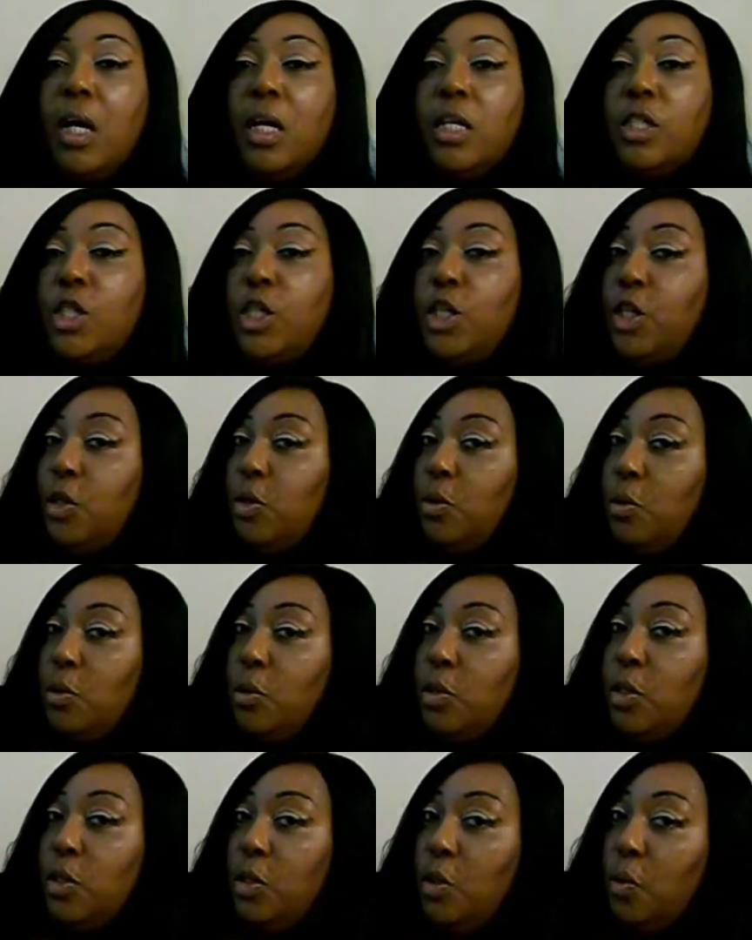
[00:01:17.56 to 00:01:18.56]

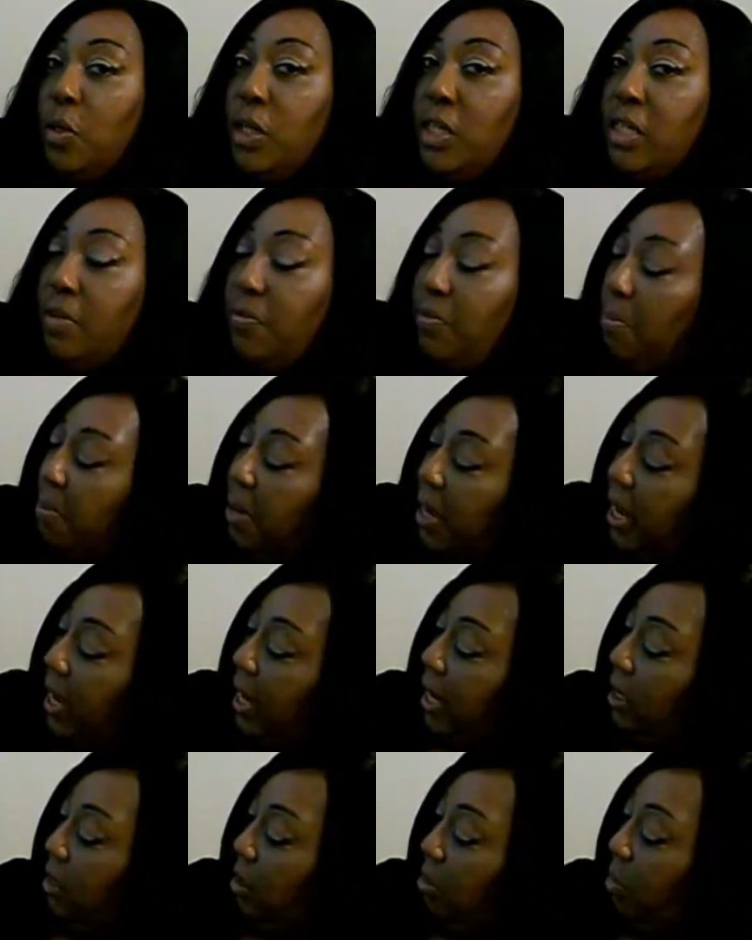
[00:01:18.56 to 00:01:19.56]
Excuse the noise of the
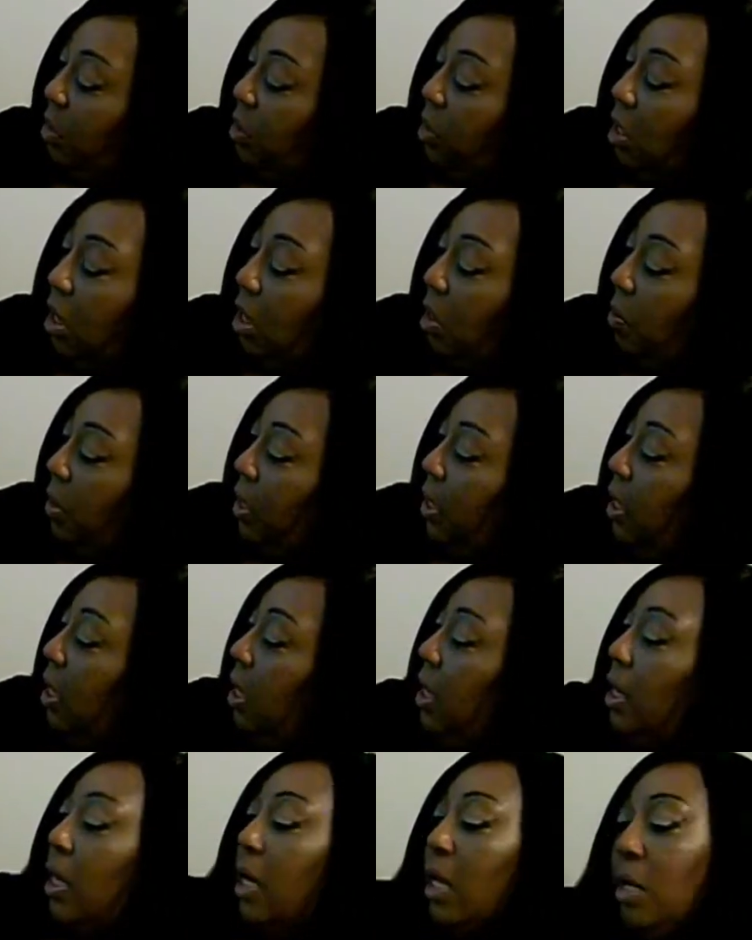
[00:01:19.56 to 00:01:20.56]
bags. I'm sorry.
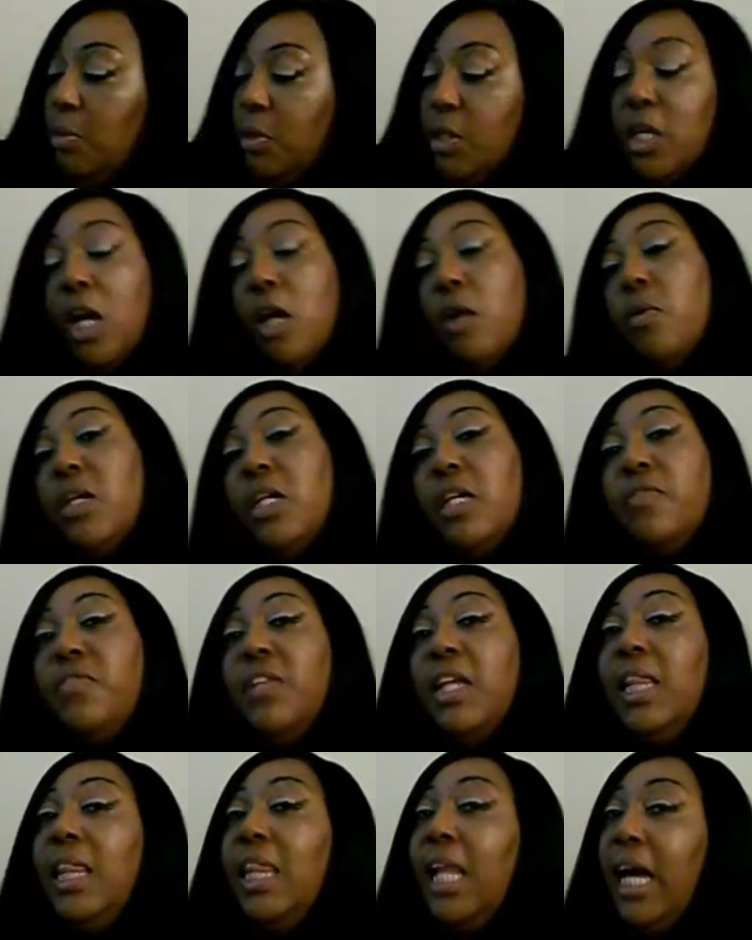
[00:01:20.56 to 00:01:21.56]
I'm sorry if
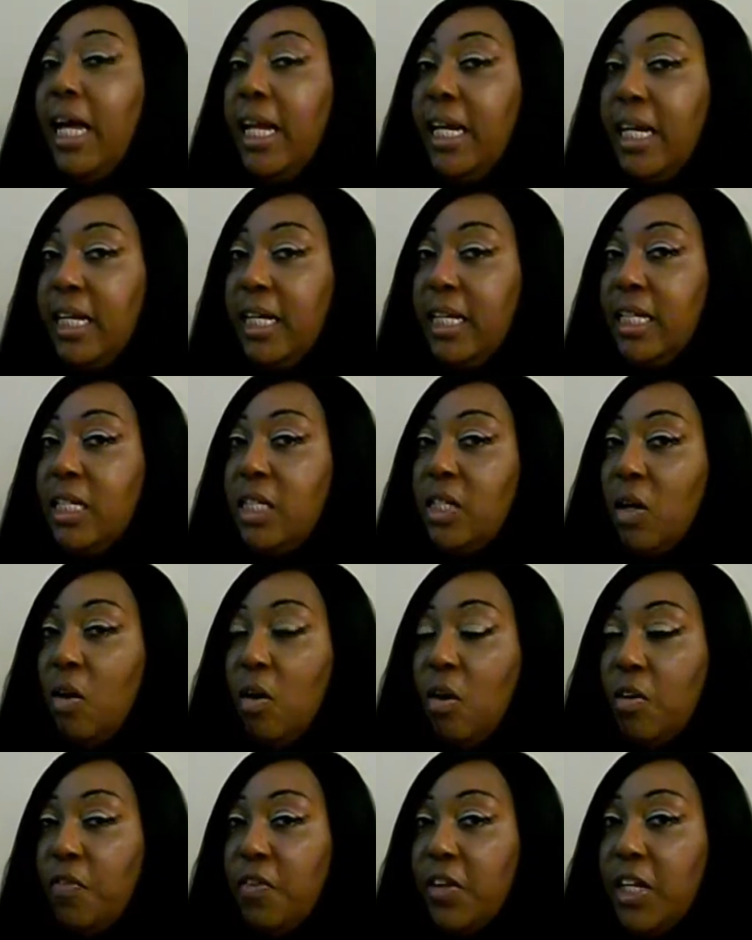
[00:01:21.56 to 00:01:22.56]
the lighting is
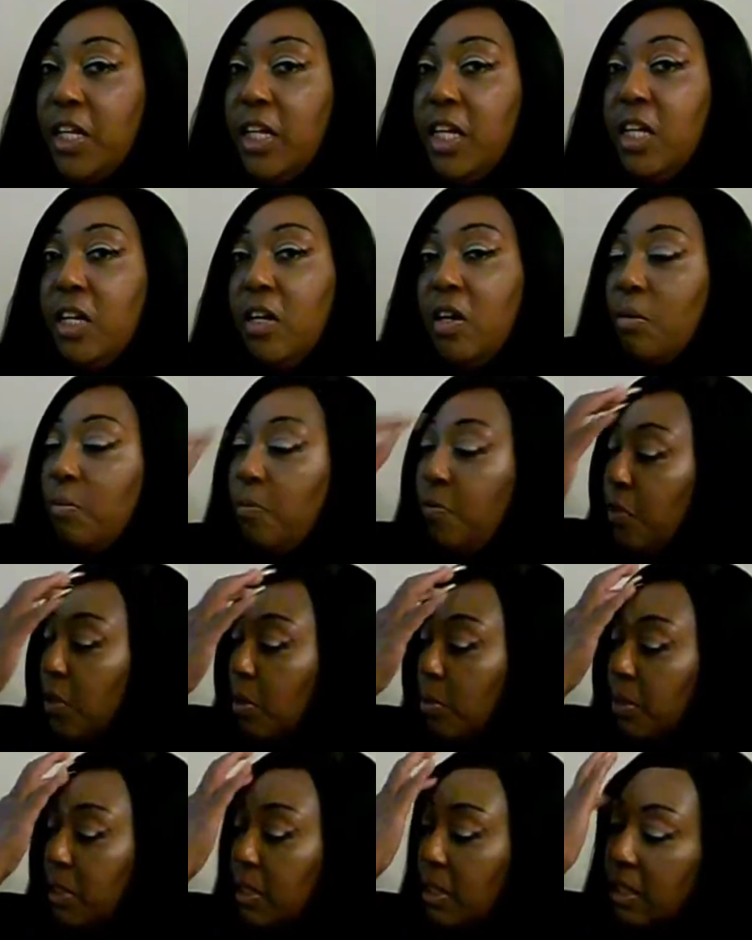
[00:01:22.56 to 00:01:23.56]
off in here. I'm
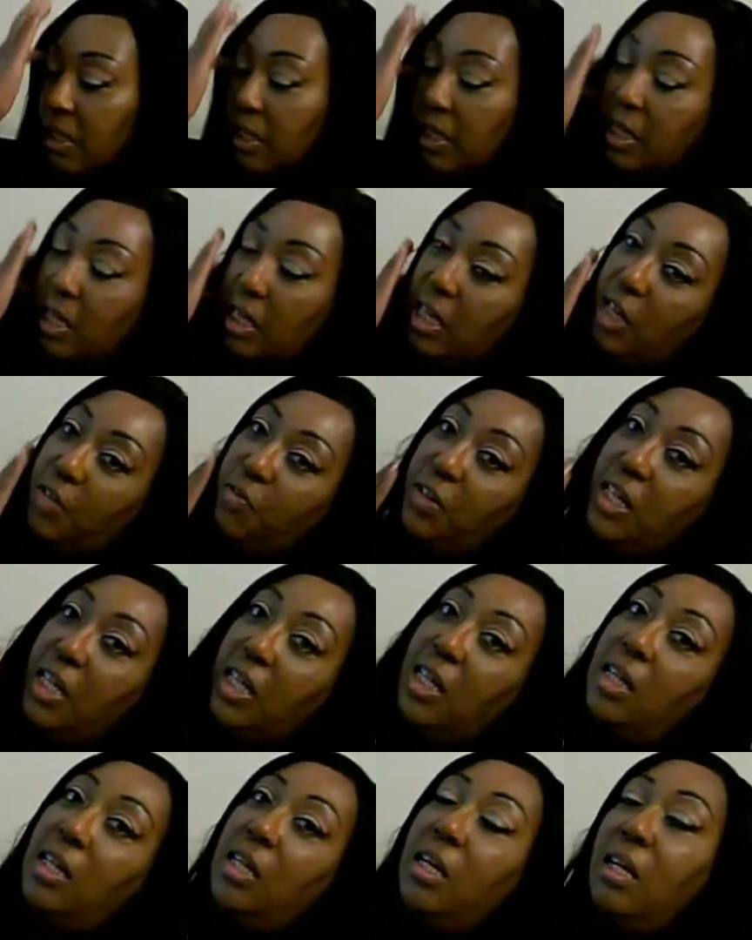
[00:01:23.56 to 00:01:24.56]
filming in the
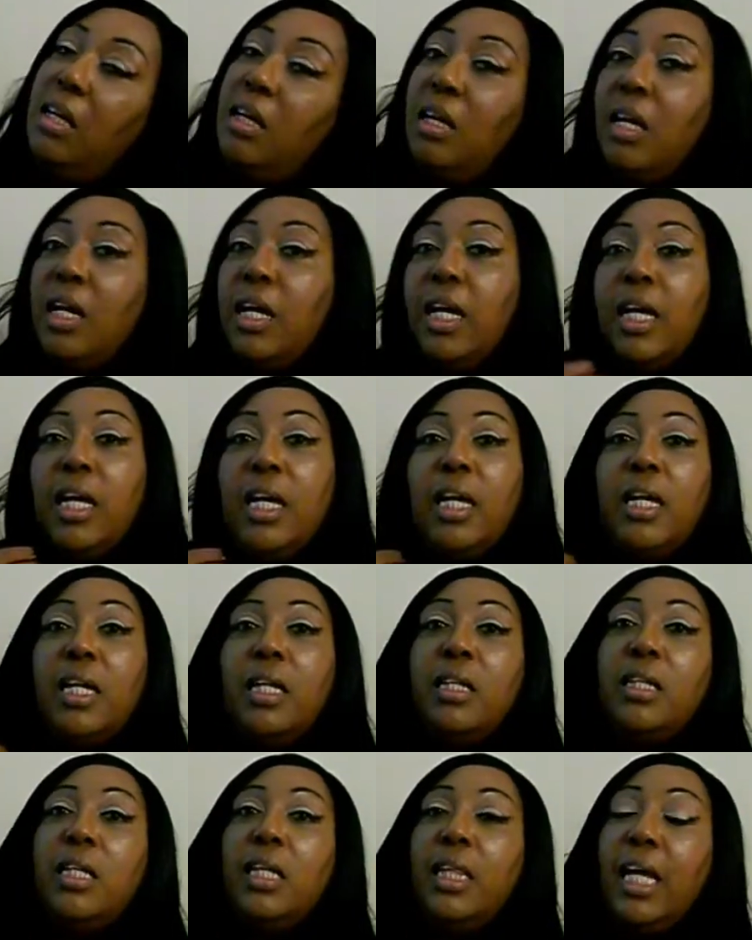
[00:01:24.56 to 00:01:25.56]
evening,
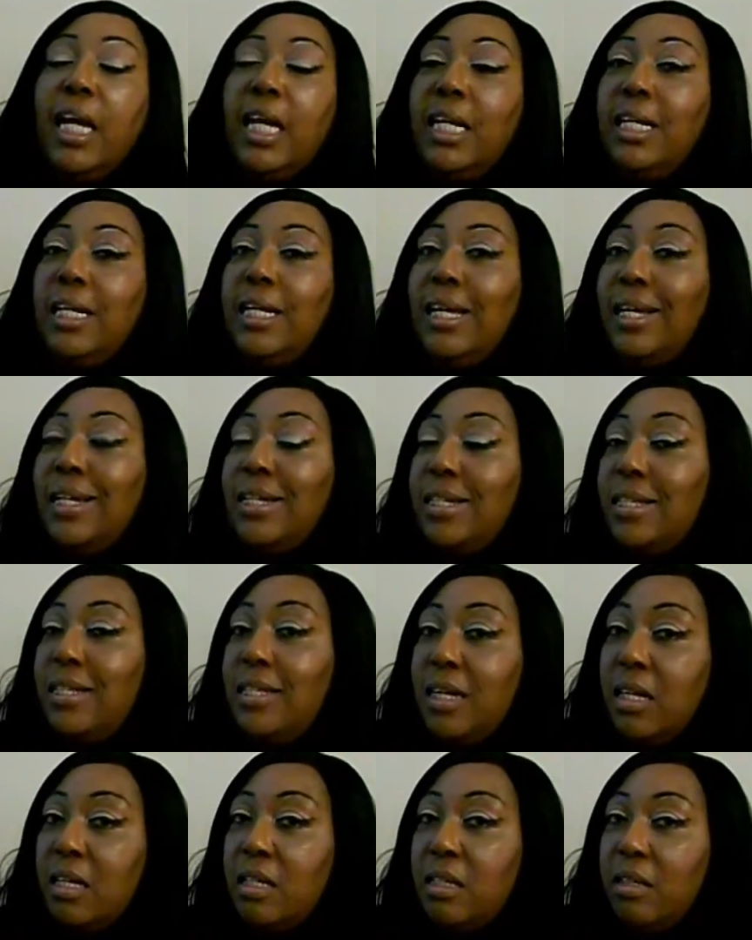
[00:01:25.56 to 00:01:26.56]
and the lighting kind of
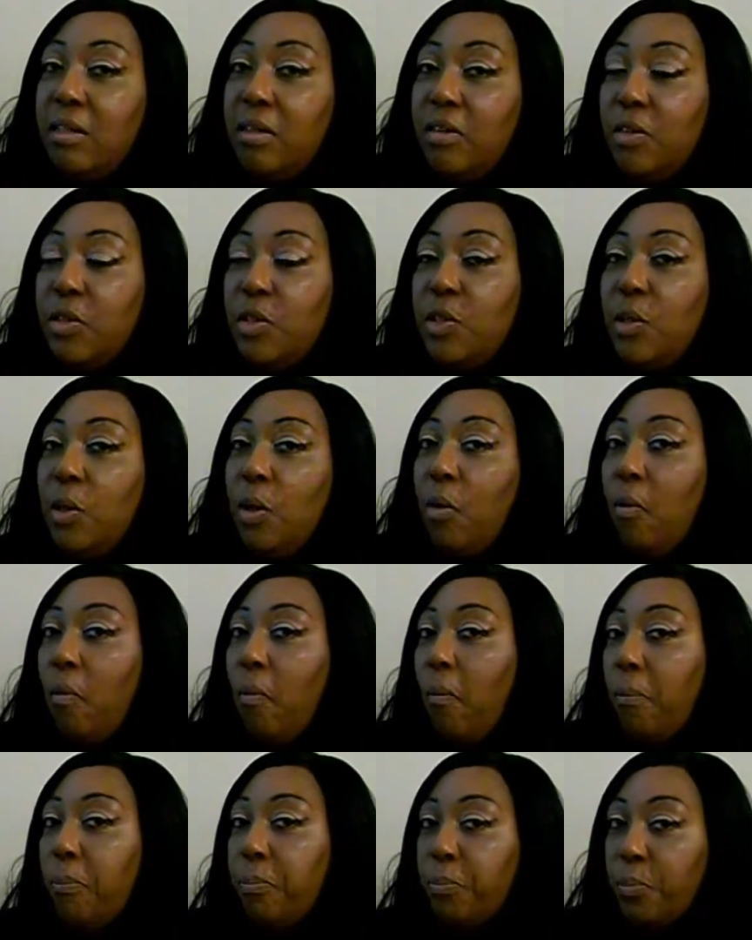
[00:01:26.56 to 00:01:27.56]
sucks in here. So
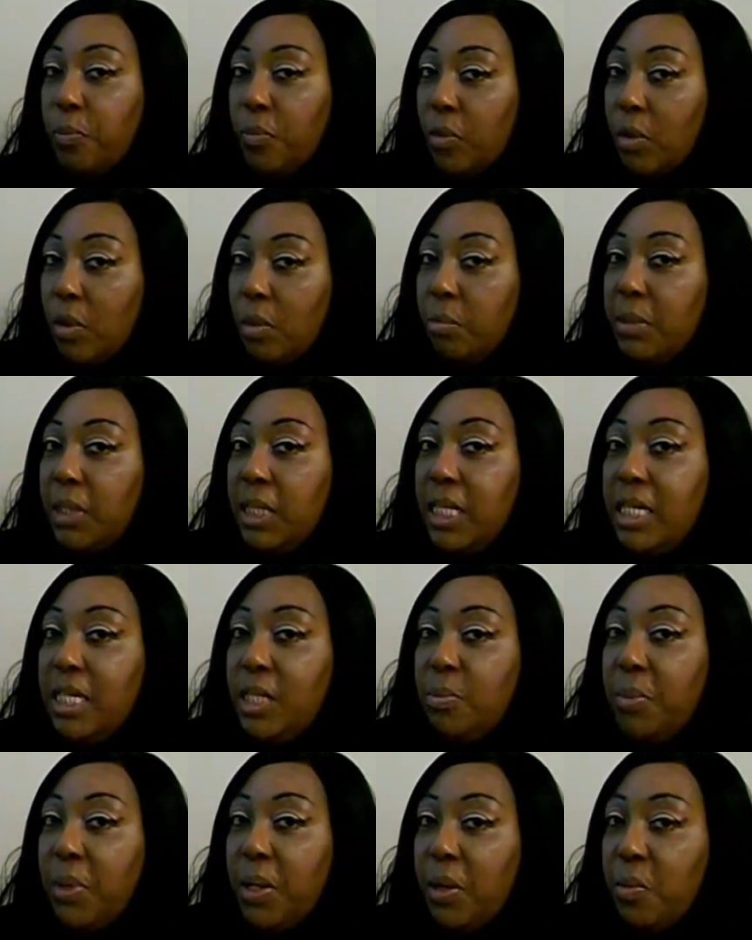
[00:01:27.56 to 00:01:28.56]
please
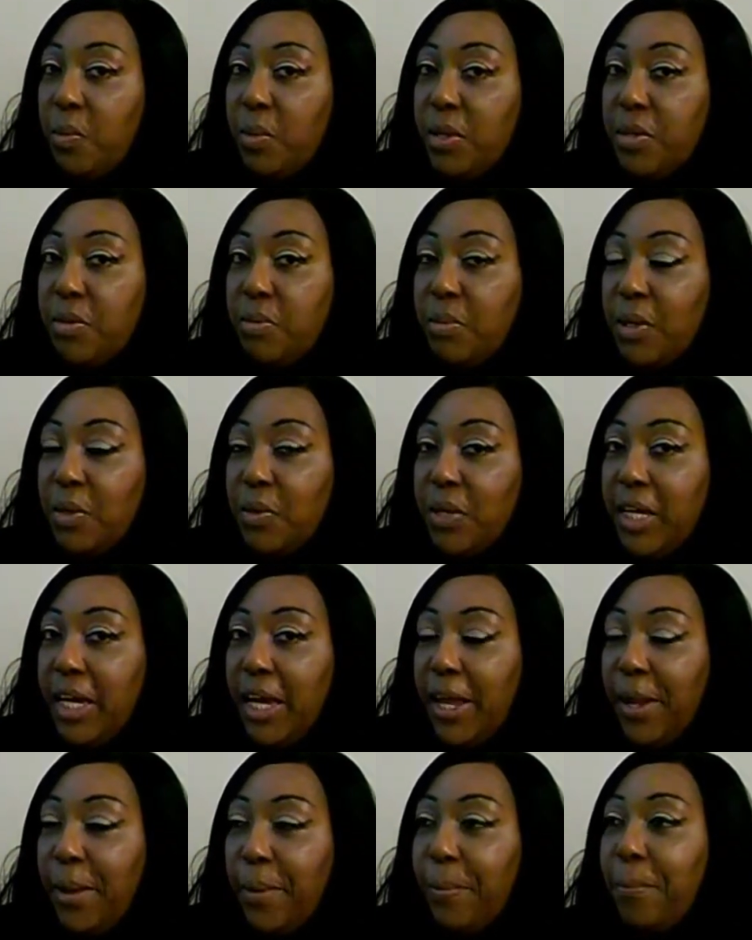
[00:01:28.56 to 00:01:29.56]
bear with me,
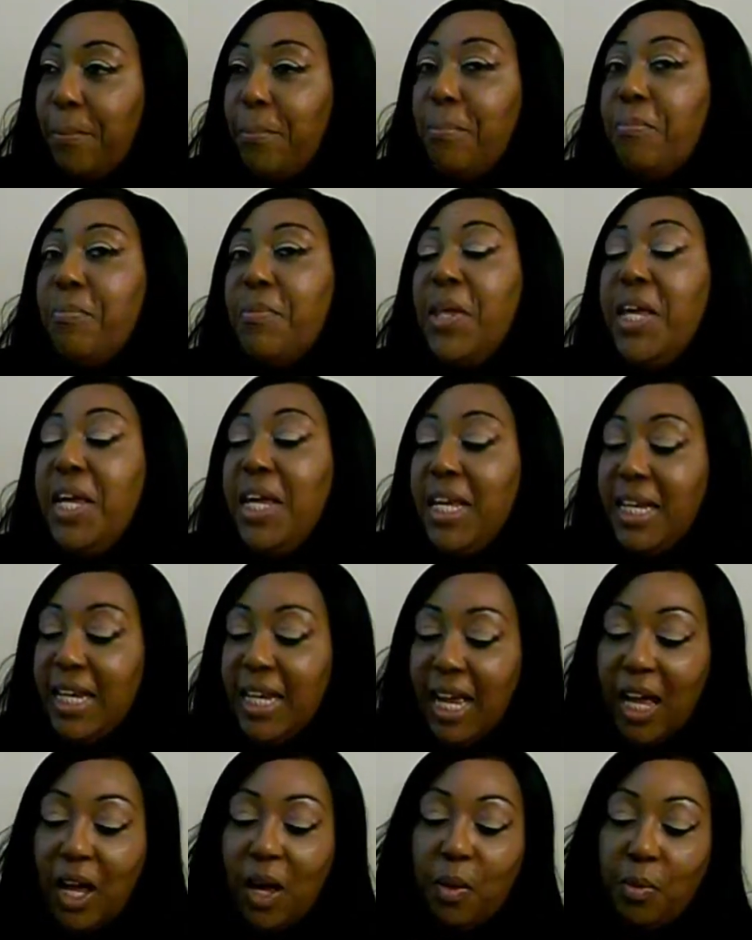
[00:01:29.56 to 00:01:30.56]
okay?
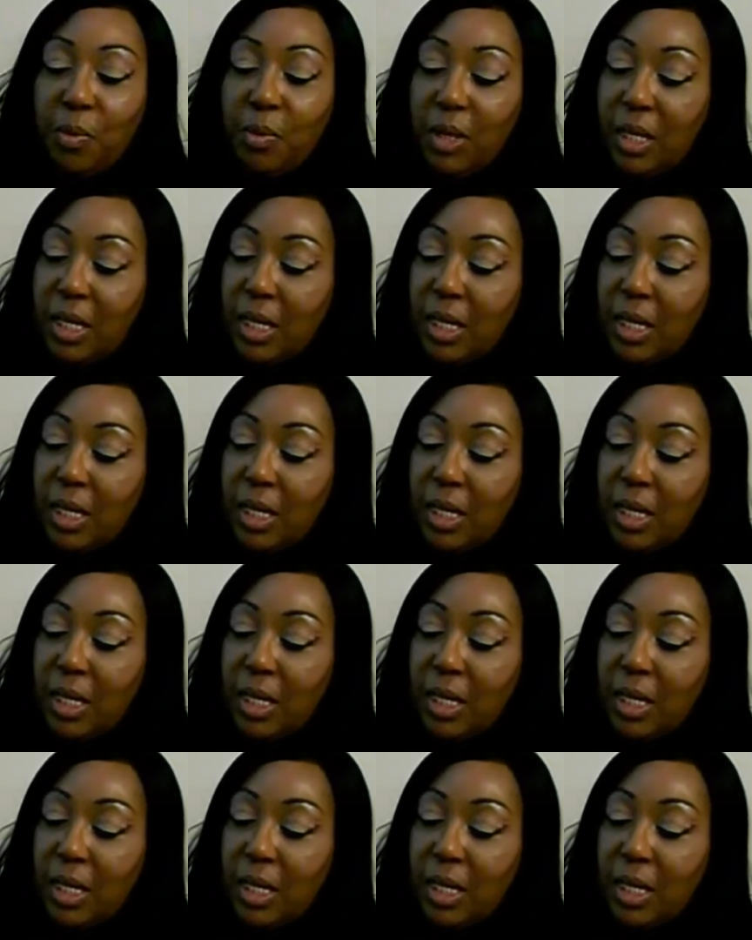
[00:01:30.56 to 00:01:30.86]
Now,